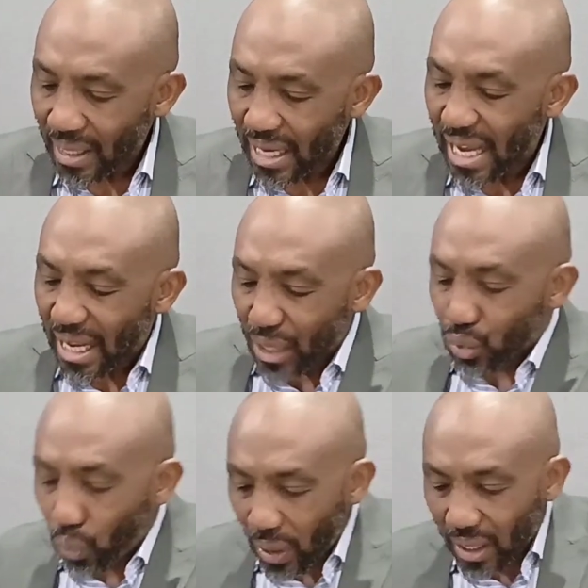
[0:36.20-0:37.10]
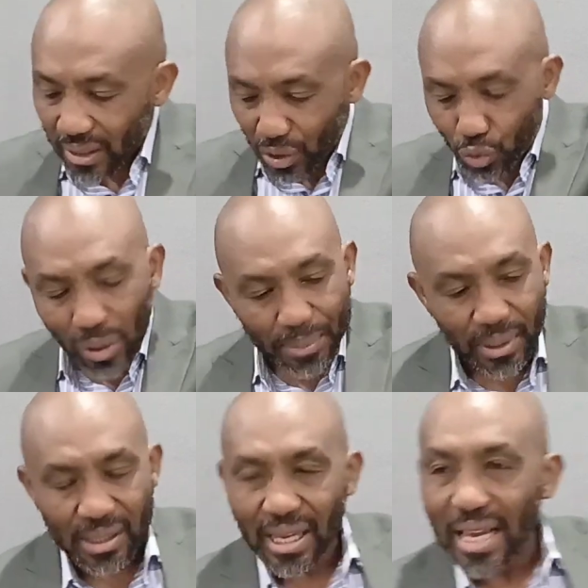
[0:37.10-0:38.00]
In His Word, the
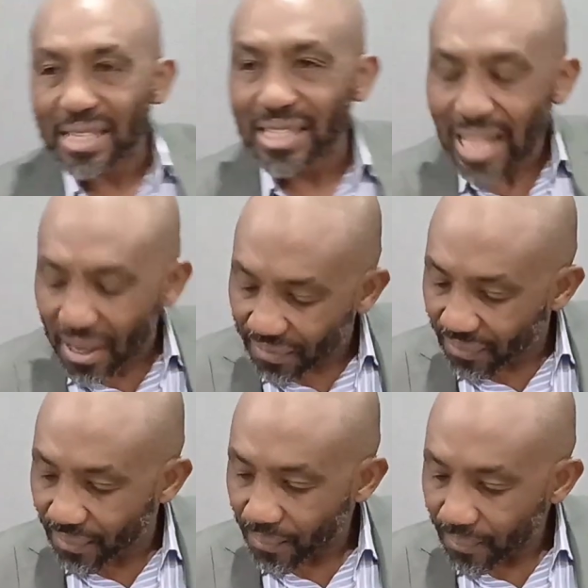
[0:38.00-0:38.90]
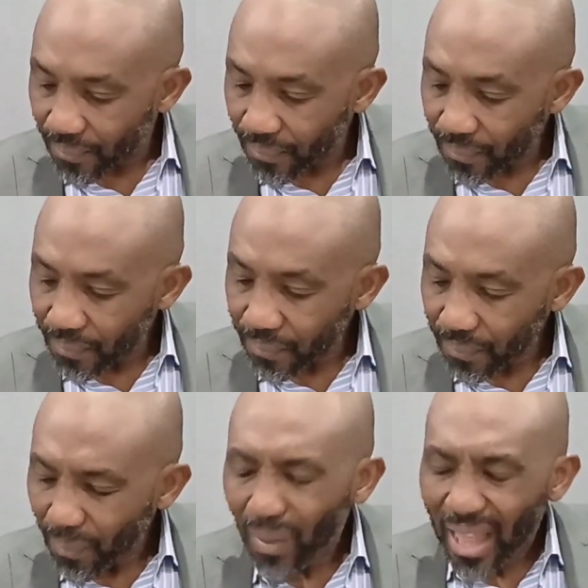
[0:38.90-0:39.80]
Scriptures, is life.
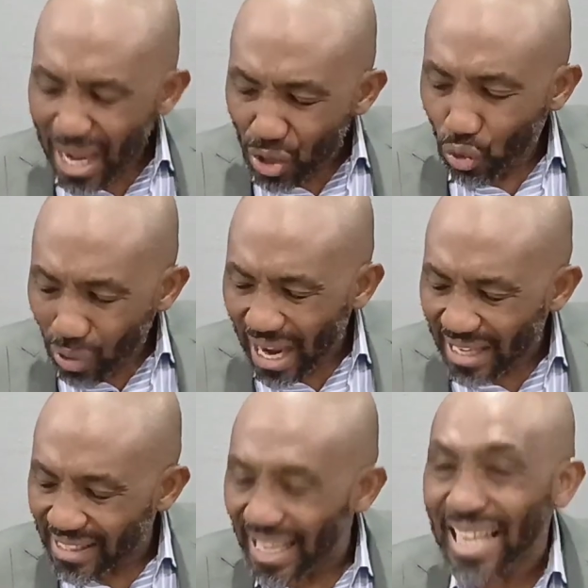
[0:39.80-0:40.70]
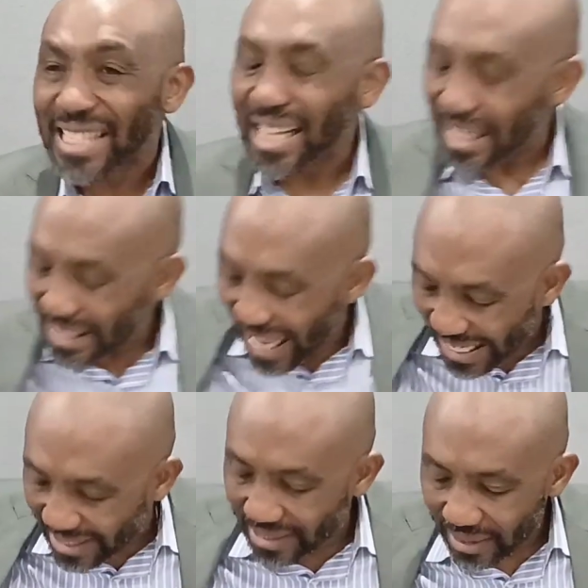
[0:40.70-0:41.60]
In Christ is
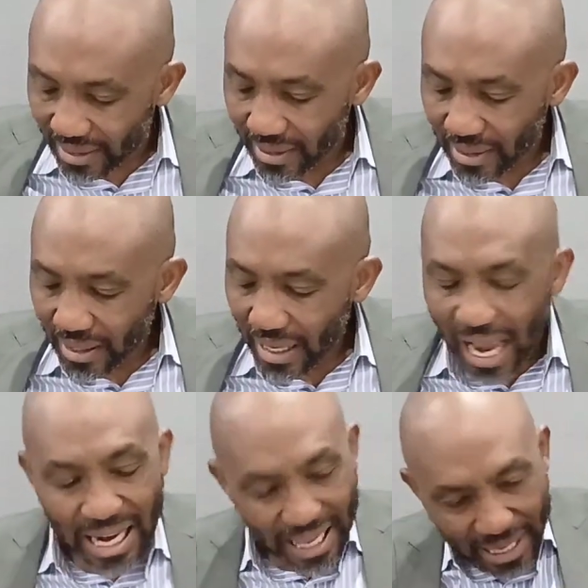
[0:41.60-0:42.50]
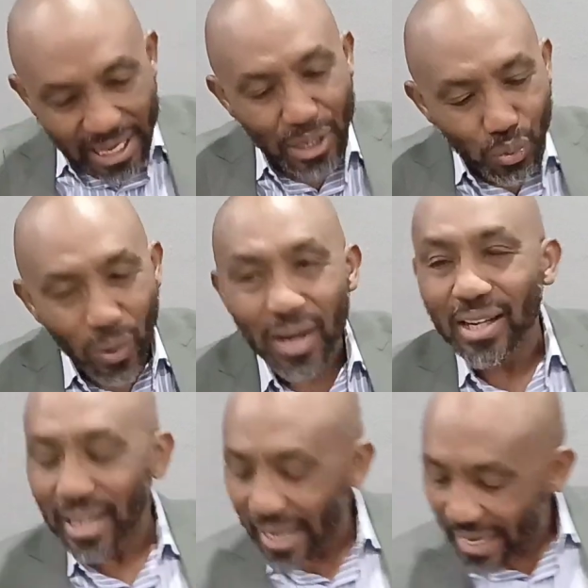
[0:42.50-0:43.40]
light. And in His
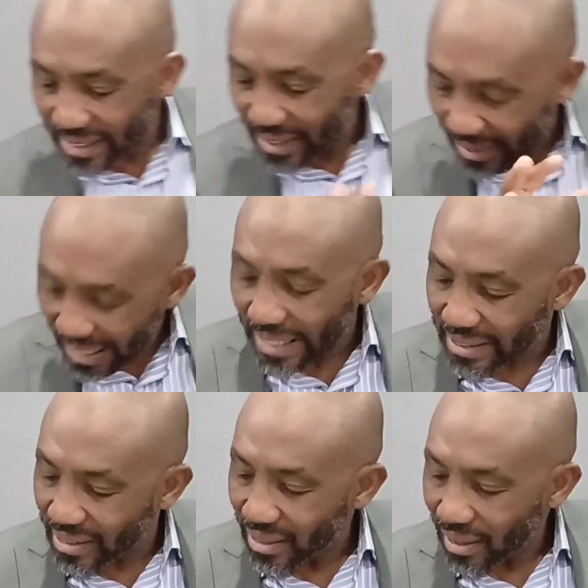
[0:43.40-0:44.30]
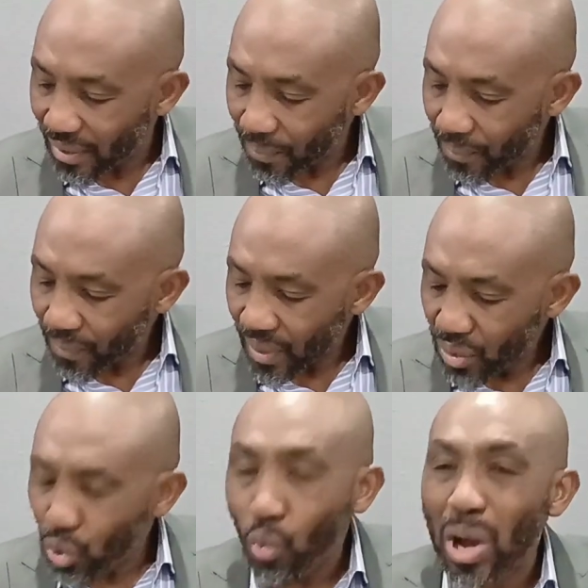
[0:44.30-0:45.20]
Word is light.
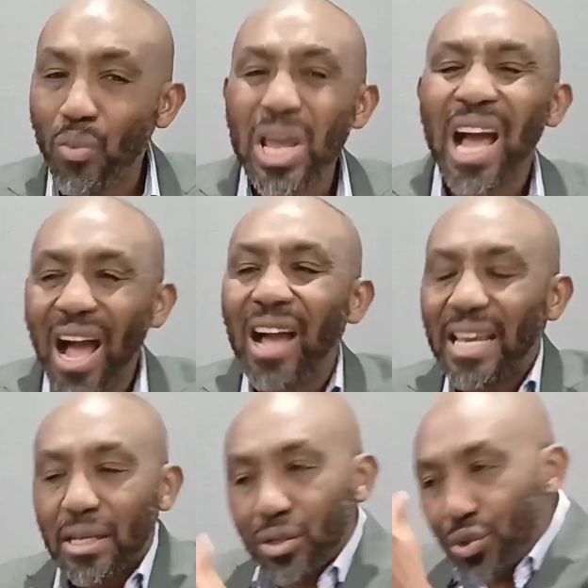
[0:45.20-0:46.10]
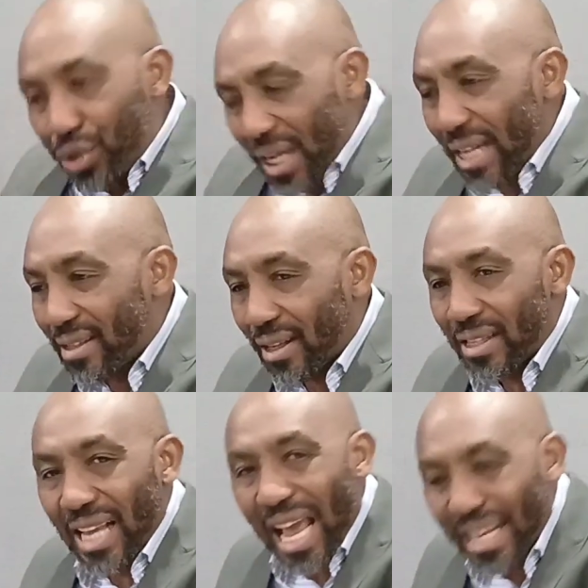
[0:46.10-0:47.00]
So when we are in
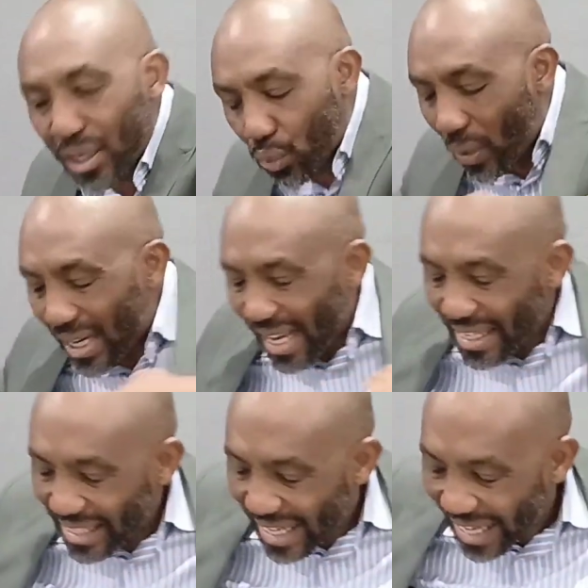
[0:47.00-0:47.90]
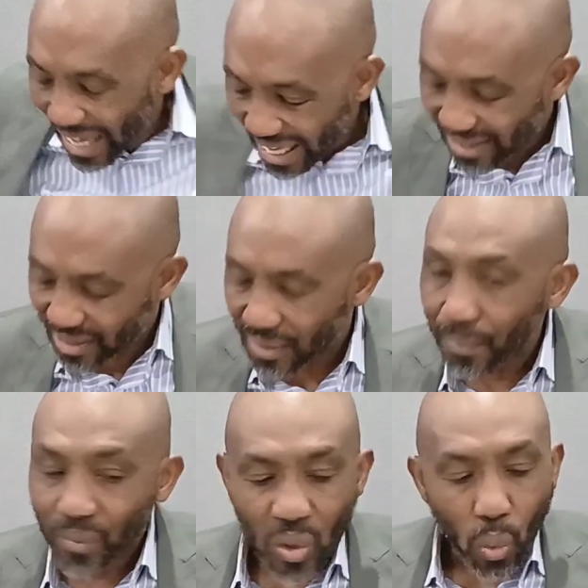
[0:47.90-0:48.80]
Jesus and His Word is in us,
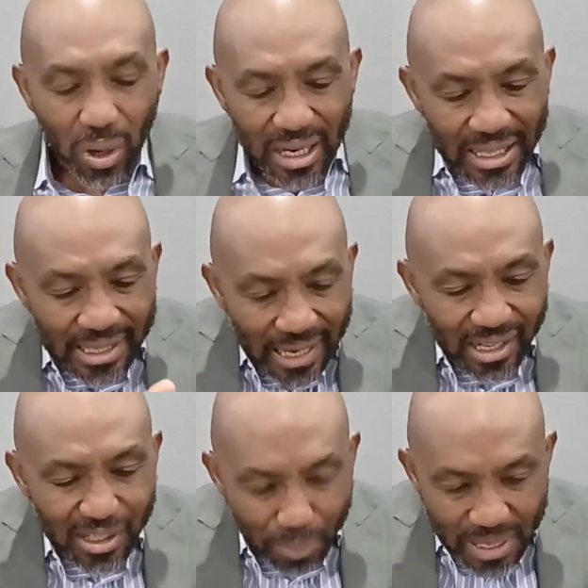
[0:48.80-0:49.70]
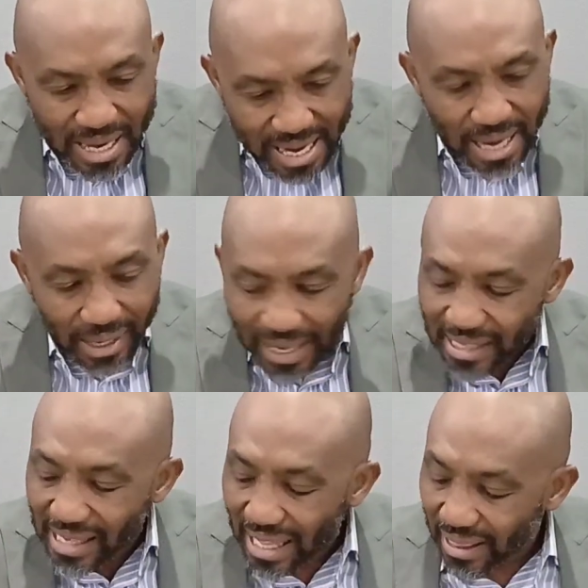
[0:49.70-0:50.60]
what it tells me here is
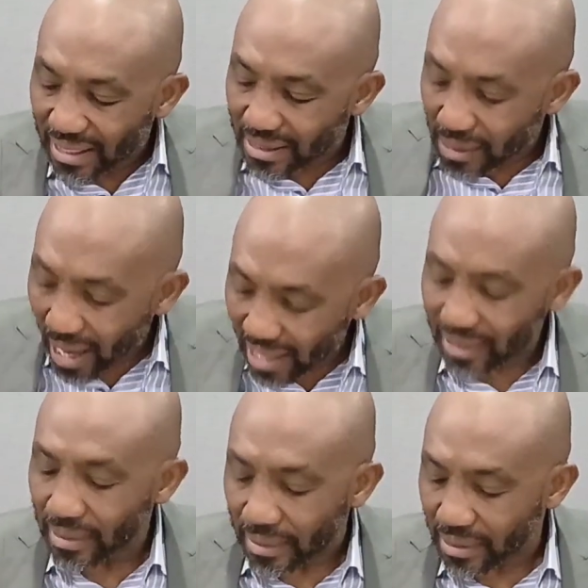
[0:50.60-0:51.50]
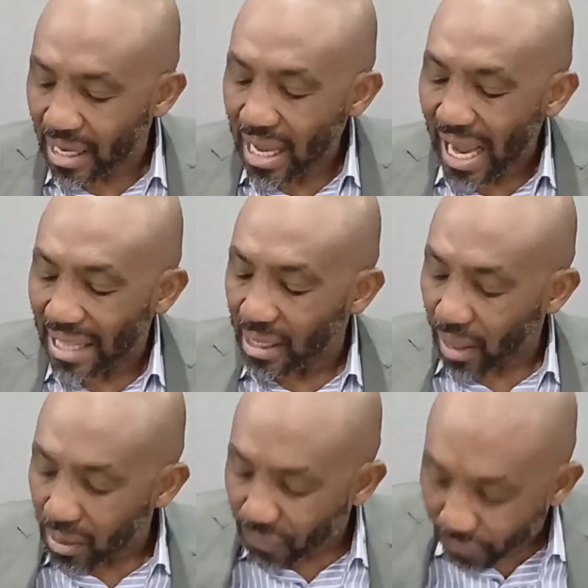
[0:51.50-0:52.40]
that the darkness and the
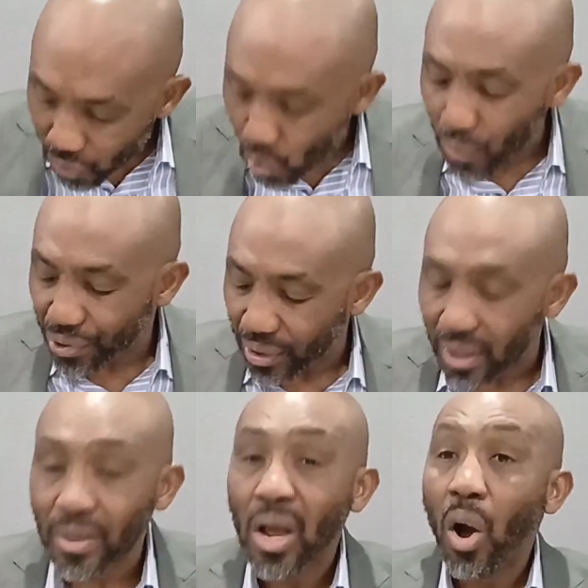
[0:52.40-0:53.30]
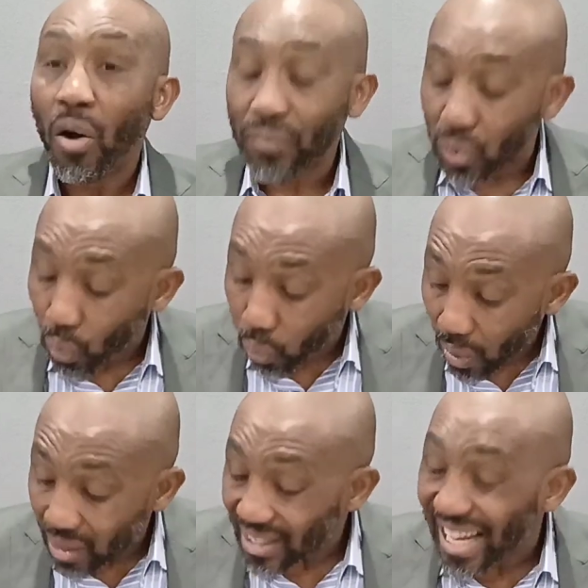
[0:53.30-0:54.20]
confusion of the
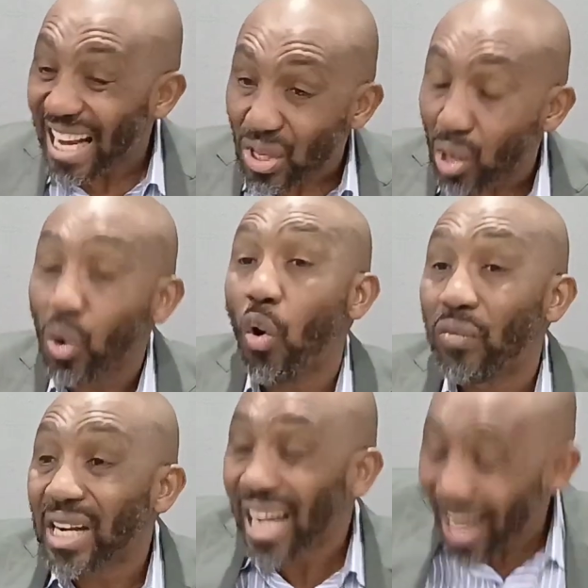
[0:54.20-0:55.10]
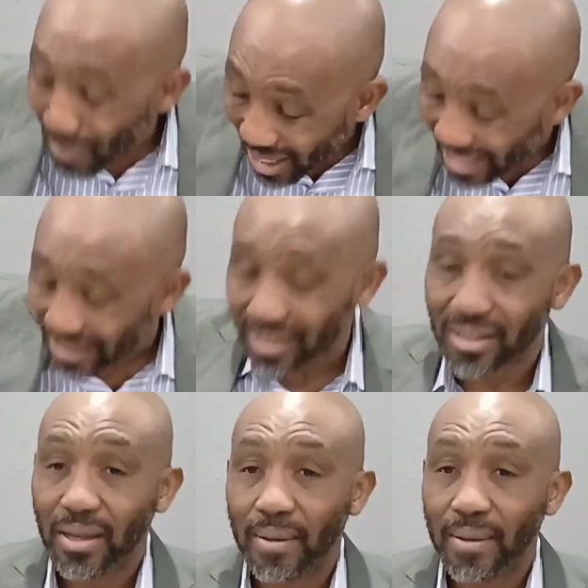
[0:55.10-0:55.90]
world cannot overcome us.